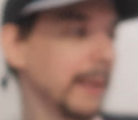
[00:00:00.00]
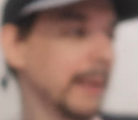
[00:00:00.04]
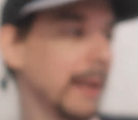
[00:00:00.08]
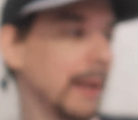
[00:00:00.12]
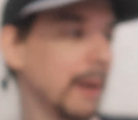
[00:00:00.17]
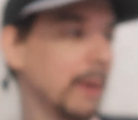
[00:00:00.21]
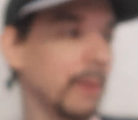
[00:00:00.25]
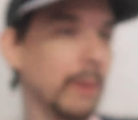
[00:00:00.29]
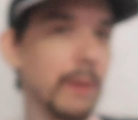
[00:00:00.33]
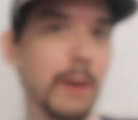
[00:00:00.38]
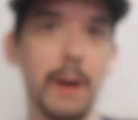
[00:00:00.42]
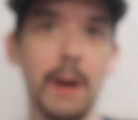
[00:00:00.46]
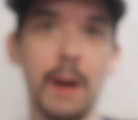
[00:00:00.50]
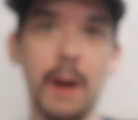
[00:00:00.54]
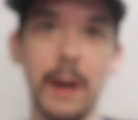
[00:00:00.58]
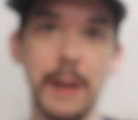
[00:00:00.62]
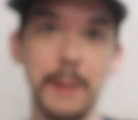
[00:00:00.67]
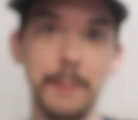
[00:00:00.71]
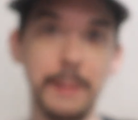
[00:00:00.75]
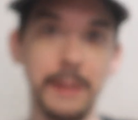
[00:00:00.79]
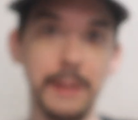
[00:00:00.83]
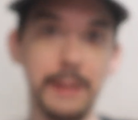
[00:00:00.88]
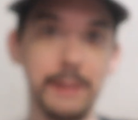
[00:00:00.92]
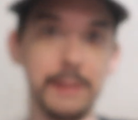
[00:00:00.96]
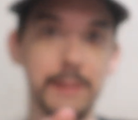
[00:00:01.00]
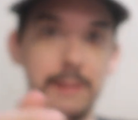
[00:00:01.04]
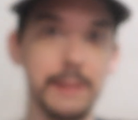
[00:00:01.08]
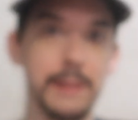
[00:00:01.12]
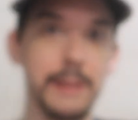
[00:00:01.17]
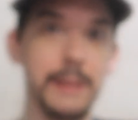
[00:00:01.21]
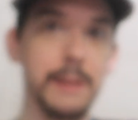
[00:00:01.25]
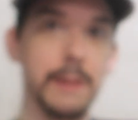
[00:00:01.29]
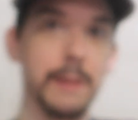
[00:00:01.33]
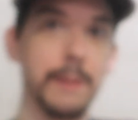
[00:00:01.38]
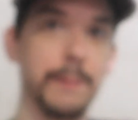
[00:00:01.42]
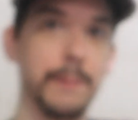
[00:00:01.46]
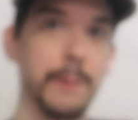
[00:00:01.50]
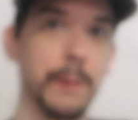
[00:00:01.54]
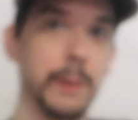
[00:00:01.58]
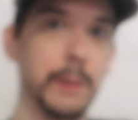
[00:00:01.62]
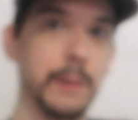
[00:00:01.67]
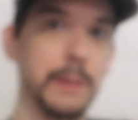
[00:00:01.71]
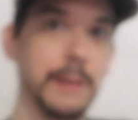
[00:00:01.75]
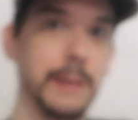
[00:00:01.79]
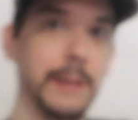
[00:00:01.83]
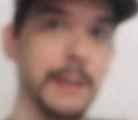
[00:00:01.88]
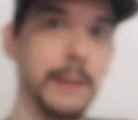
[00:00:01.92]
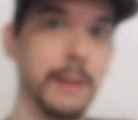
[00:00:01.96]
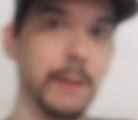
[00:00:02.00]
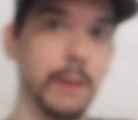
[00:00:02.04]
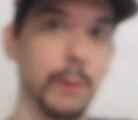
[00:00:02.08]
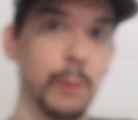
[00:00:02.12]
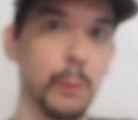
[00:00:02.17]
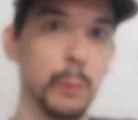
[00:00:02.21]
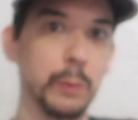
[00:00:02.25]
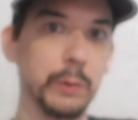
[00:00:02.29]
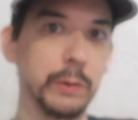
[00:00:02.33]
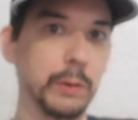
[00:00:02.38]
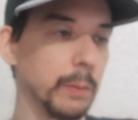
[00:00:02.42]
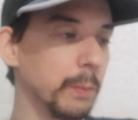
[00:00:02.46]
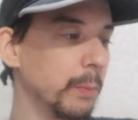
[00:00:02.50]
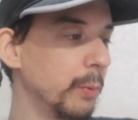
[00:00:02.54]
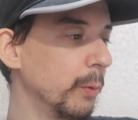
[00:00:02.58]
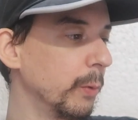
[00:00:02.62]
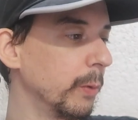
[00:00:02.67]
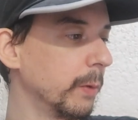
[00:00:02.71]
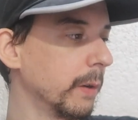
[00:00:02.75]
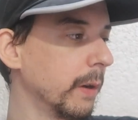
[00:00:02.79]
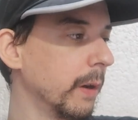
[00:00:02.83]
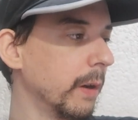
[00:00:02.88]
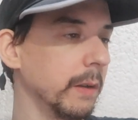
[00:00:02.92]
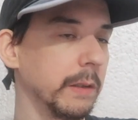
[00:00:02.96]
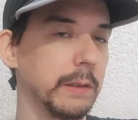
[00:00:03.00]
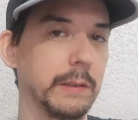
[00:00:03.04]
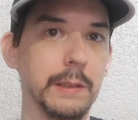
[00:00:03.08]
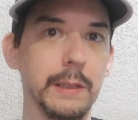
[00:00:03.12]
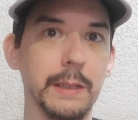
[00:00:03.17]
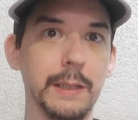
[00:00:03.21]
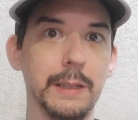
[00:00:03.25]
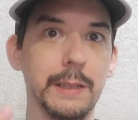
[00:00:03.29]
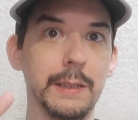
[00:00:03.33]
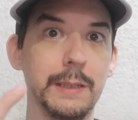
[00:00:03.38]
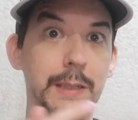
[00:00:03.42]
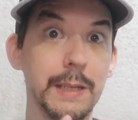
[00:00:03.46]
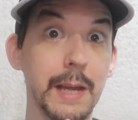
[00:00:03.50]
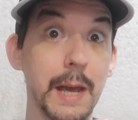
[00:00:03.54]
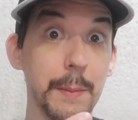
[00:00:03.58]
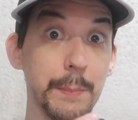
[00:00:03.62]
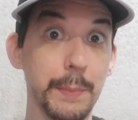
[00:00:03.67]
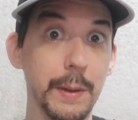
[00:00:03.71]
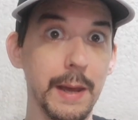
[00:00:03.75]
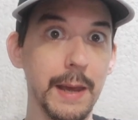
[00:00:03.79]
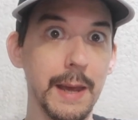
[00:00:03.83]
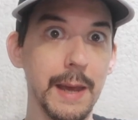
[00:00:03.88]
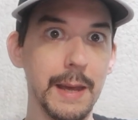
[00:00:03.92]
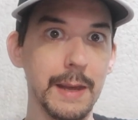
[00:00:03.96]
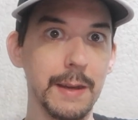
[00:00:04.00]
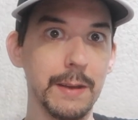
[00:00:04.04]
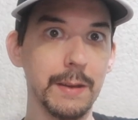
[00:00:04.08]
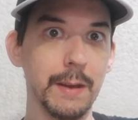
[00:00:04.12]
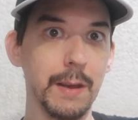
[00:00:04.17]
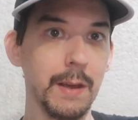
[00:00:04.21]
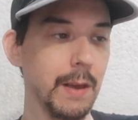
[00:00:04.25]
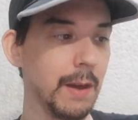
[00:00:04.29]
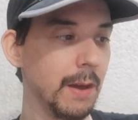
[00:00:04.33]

now IBC 13 are also broadcasting DepEd,